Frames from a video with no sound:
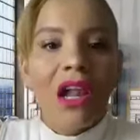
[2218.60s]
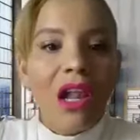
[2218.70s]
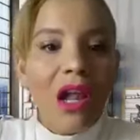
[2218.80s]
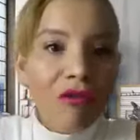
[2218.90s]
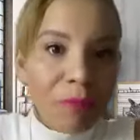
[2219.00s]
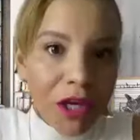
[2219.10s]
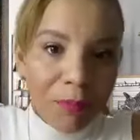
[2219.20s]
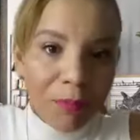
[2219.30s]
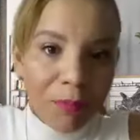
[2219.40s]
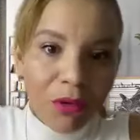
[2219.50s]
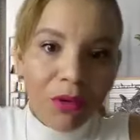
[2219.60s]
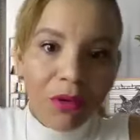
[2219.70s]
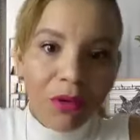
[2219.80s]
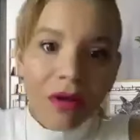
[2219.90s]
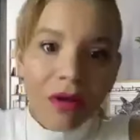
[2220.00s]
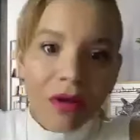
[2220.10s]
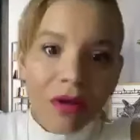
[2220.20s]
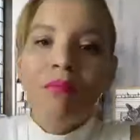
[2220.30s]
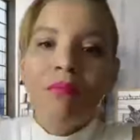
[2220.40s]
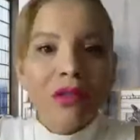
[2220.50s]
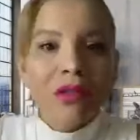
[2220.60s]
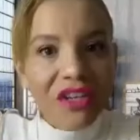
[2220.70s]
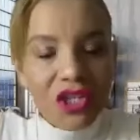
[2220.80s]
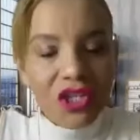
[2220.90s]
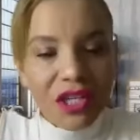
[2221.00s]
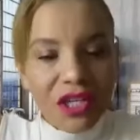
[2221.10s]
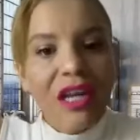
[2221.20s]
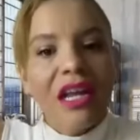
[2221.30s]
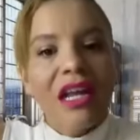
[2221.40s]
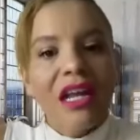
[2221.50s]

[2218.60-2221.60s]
love people, build vision,